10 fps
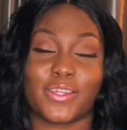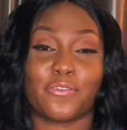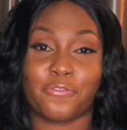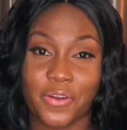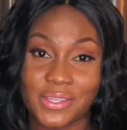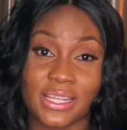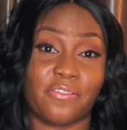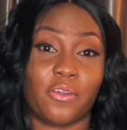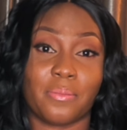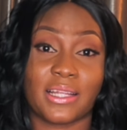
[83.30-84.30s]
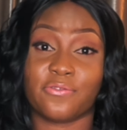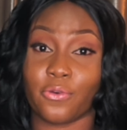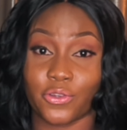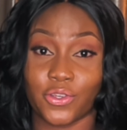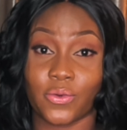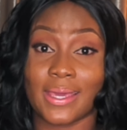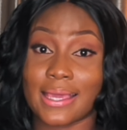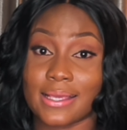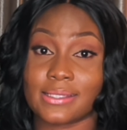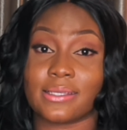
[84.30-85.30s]
the first development for you
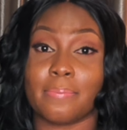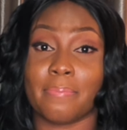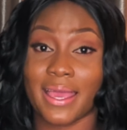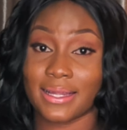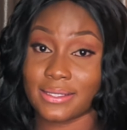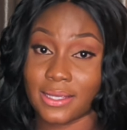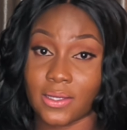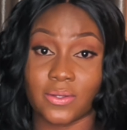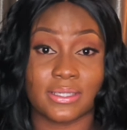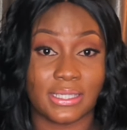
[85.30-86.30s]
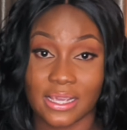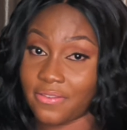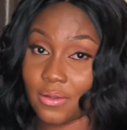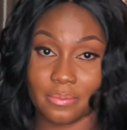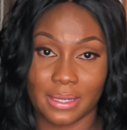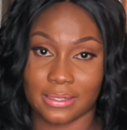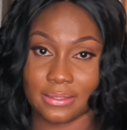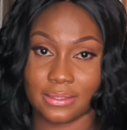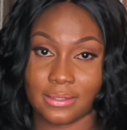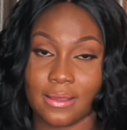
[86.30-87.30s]
is mental
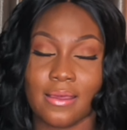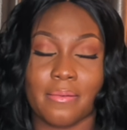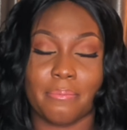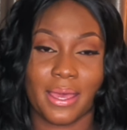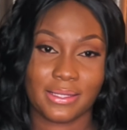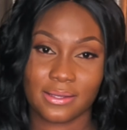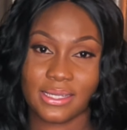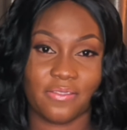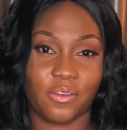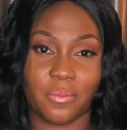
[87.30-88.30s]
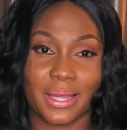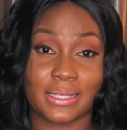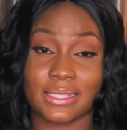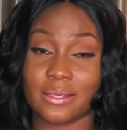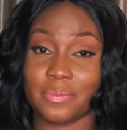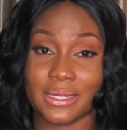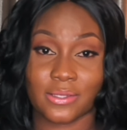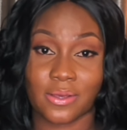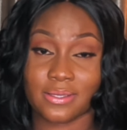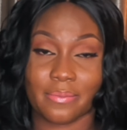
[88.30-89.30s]
development. Mental development simply
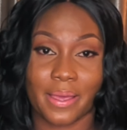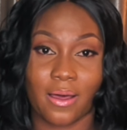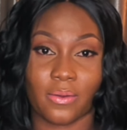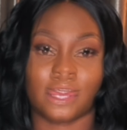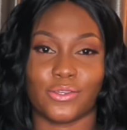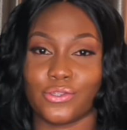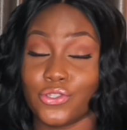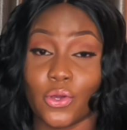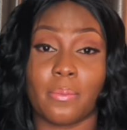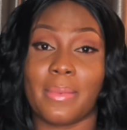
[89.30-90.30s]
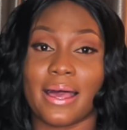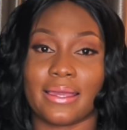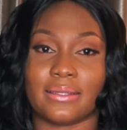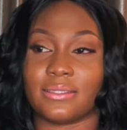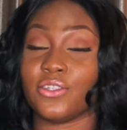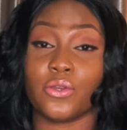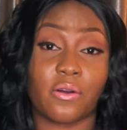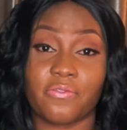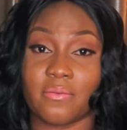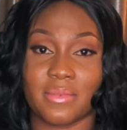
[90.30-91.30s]
talks about your mind, your
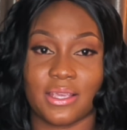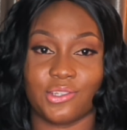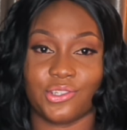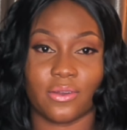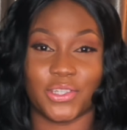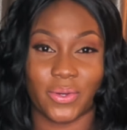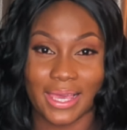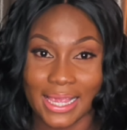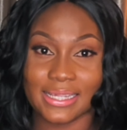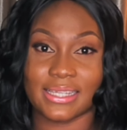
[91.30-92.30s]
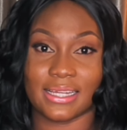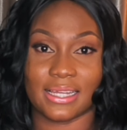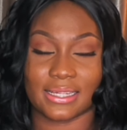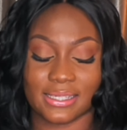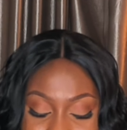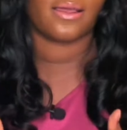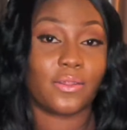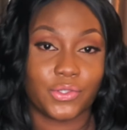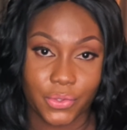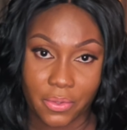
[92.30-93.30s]
formation, your intellect. Now
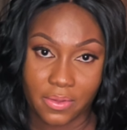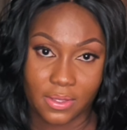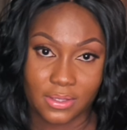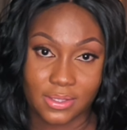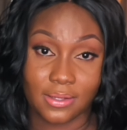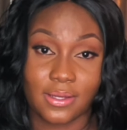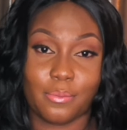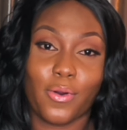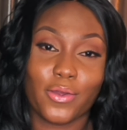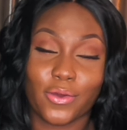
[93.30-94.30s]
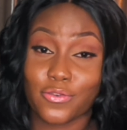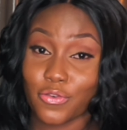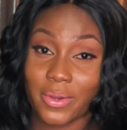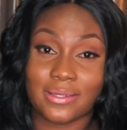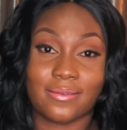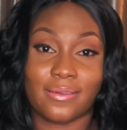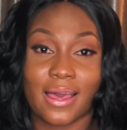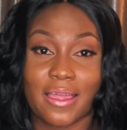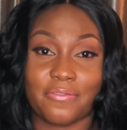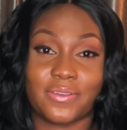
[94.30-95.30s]
the truth is, the more you're growing in
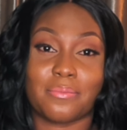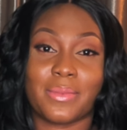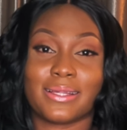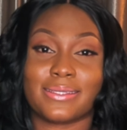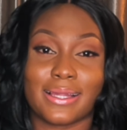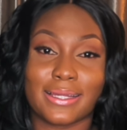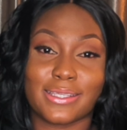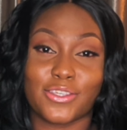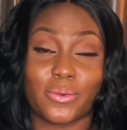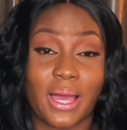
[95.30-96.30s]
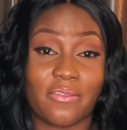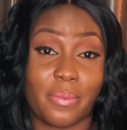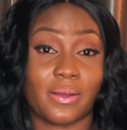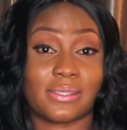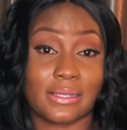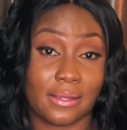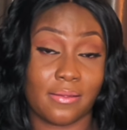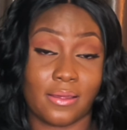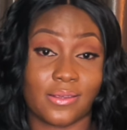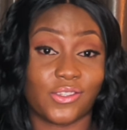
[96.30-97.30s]
life, the mentality you have about certain
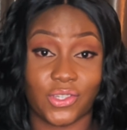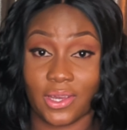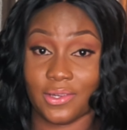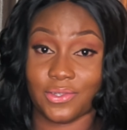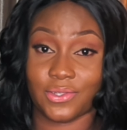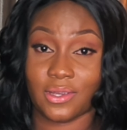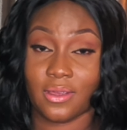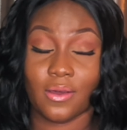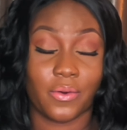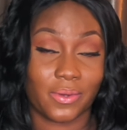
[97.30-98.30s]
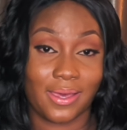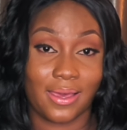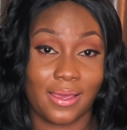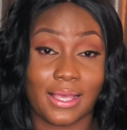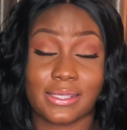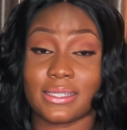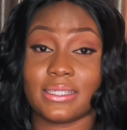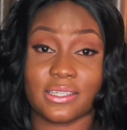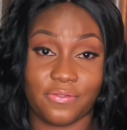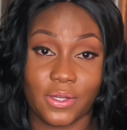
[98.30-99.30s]
things change. Okay, as an
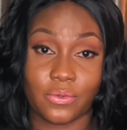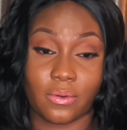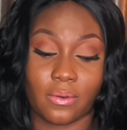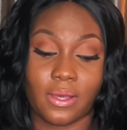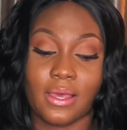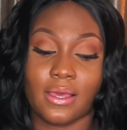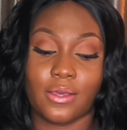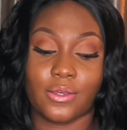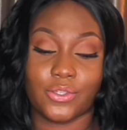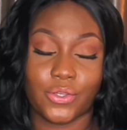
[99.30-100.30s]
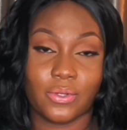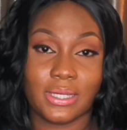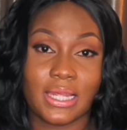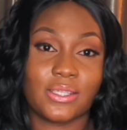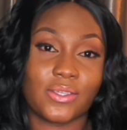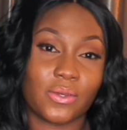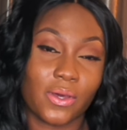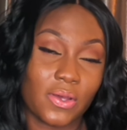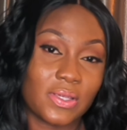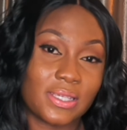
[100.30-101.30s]
individual, you need to
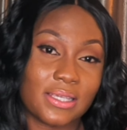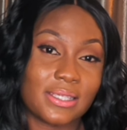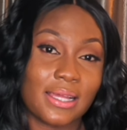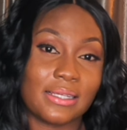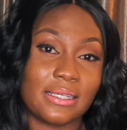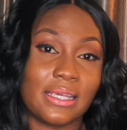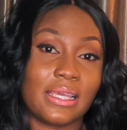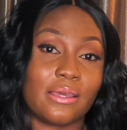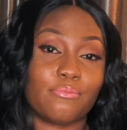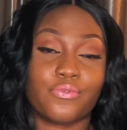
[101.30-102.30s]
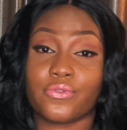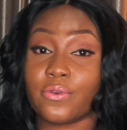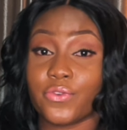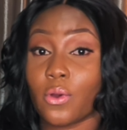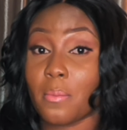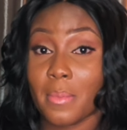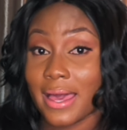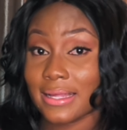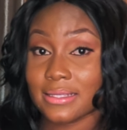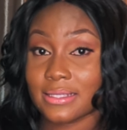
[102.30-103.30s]
consistently improve your
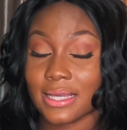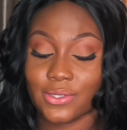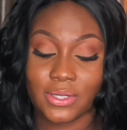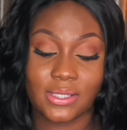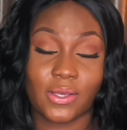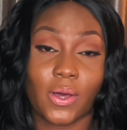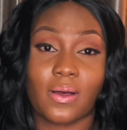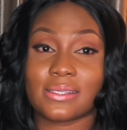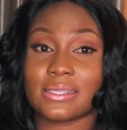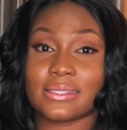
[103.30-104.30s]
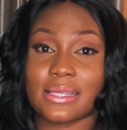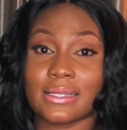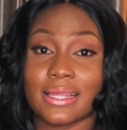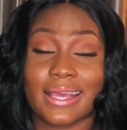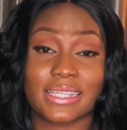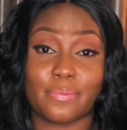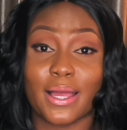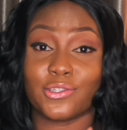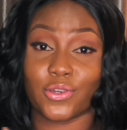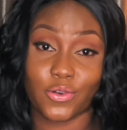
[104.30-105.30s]
mindset. You need to consistently
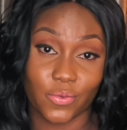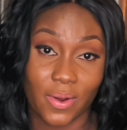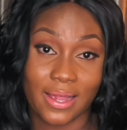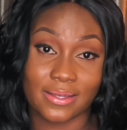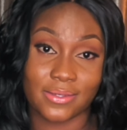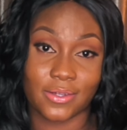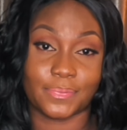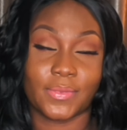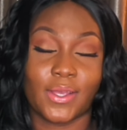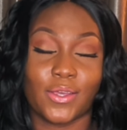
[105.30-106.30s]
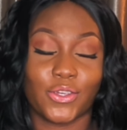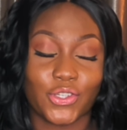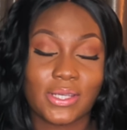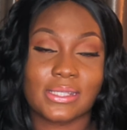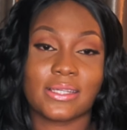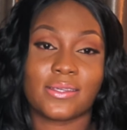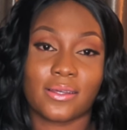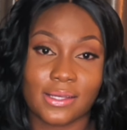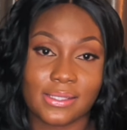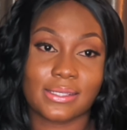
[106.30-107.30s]
expand your horizon. You just need to
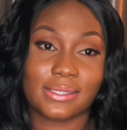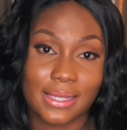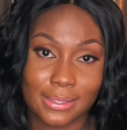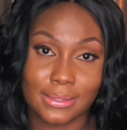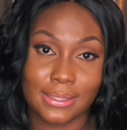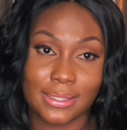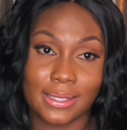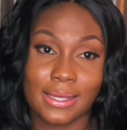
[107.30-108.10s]
consistently